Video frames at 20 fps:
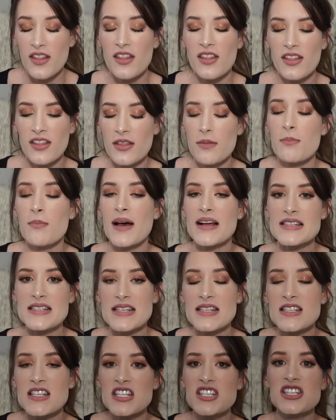
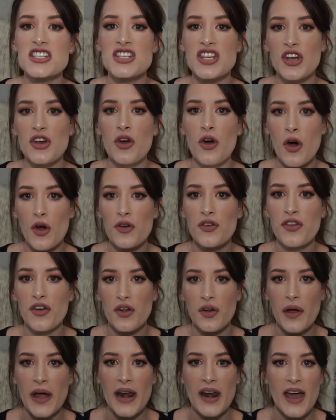Muslins are just a go-to,
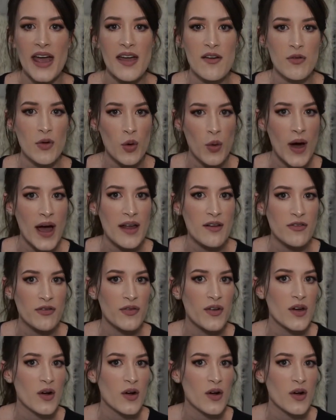and I have quite